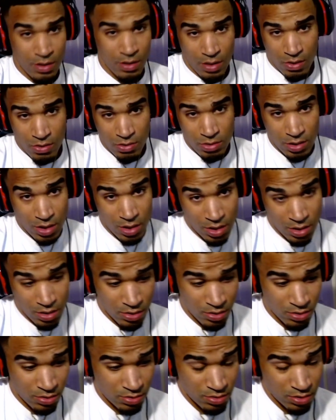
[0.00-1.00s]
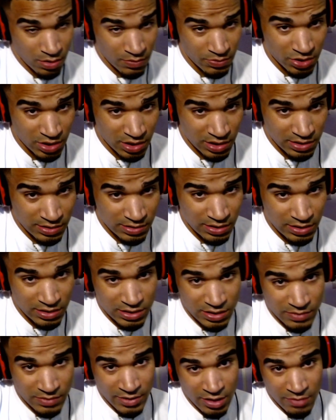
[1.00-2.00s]
Hold on. I'm trying to see
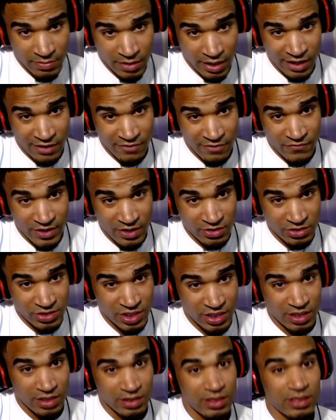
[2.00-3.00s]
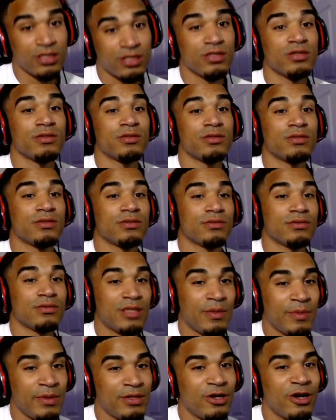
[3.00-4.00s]
some of them AFL cheerleaders. Let
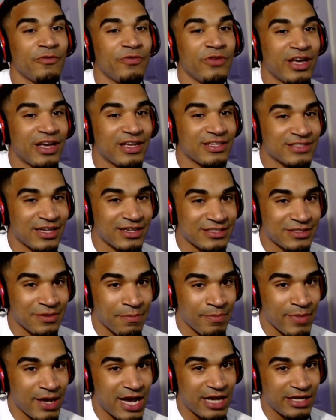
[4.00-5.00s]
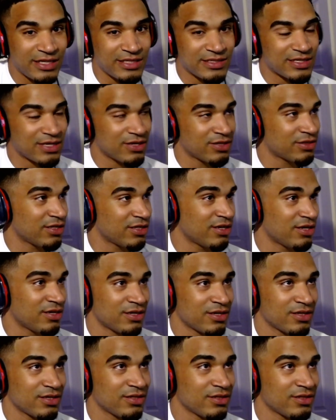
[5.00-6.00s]
me know if you guys got some baddies out there.